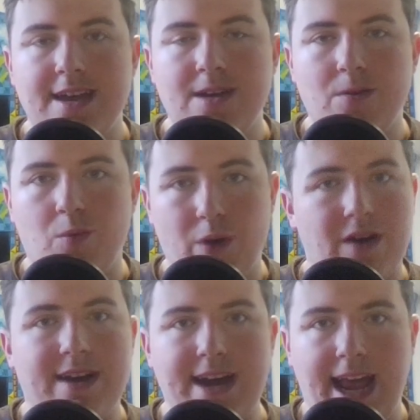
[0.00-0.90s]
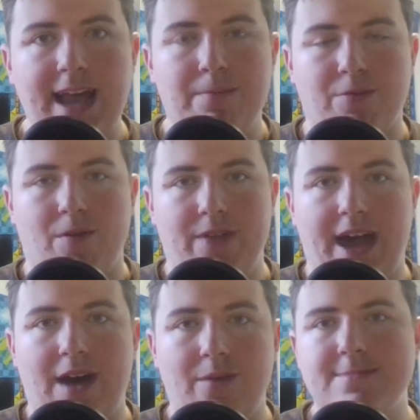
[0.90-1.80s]
we're in April
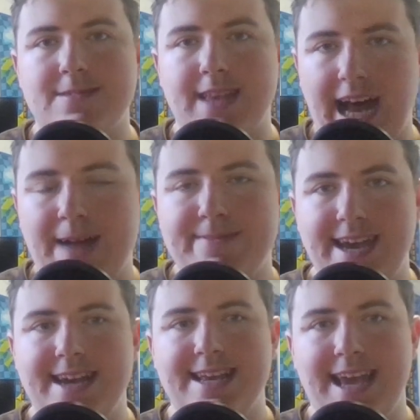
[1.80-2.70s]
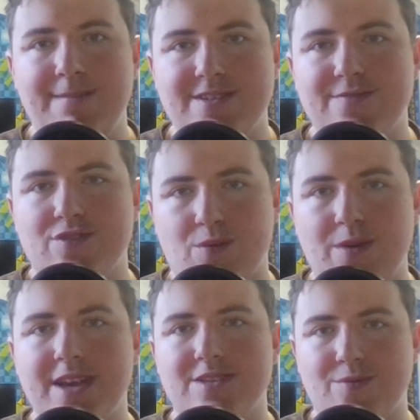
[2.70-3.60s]
now. Top 10 games of
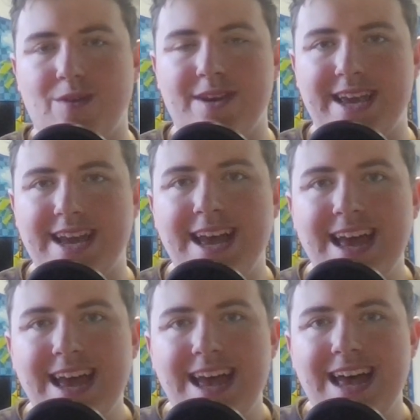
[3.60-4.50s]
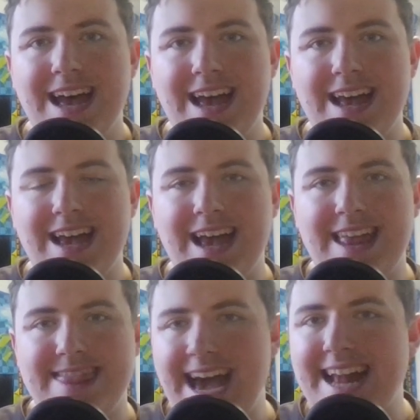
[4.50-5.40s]
2020,
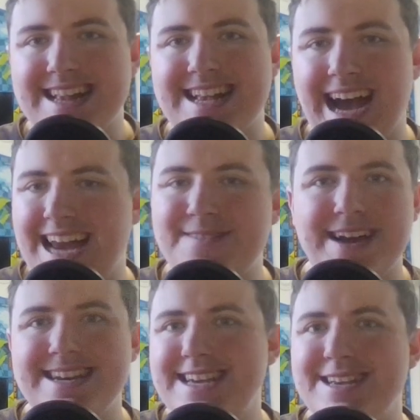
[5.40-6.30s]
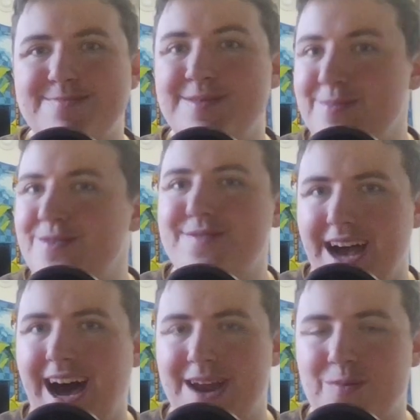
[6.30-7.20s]
that kind of idea has been moved
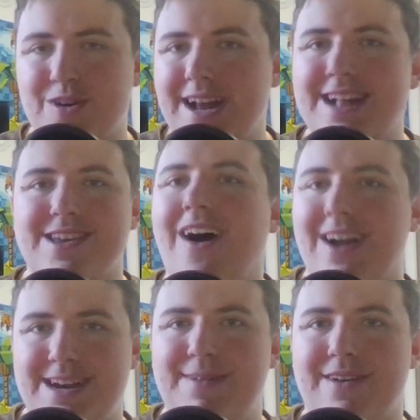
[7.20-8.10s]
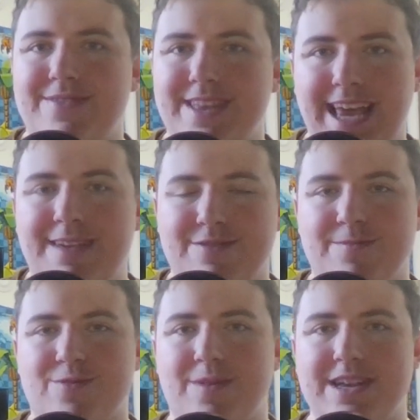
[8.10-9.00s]
on. We're not talking about the games from
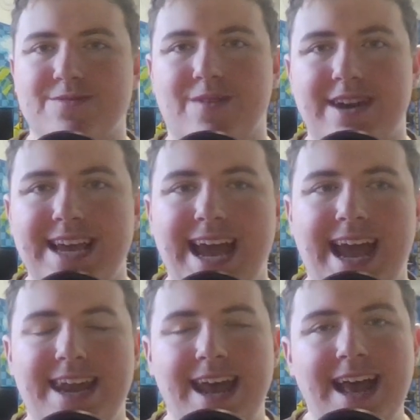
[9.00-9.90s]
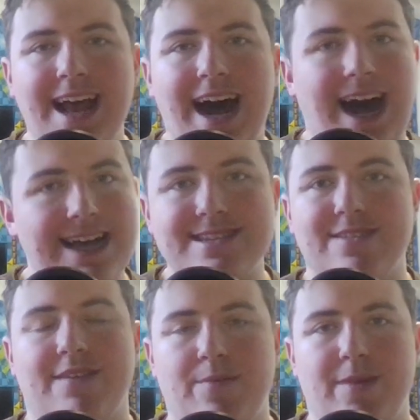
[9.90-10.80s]
2020. And I still
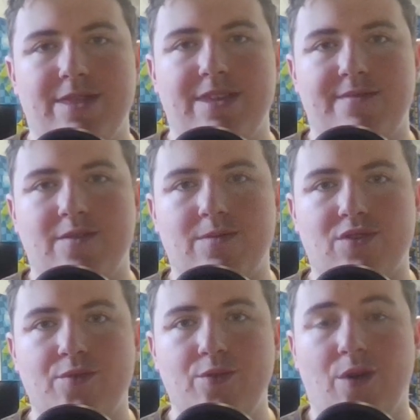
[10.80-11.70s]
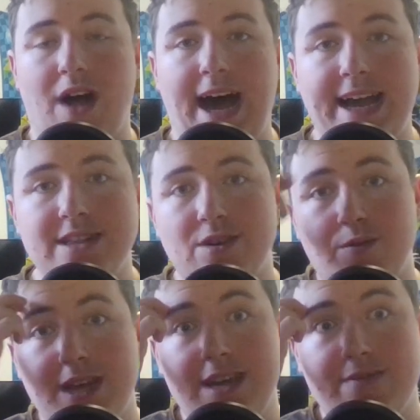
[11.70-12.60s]
have a month left of school. I don't
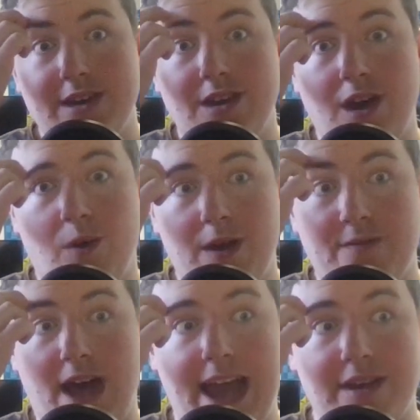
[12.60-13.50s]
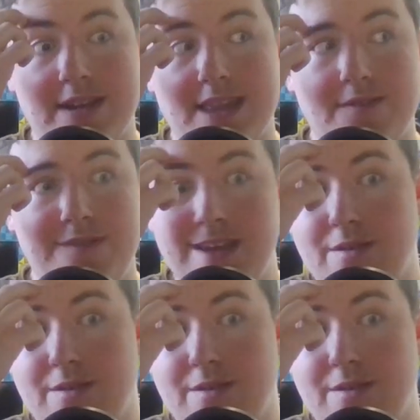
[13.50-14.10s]
even know if I could get the video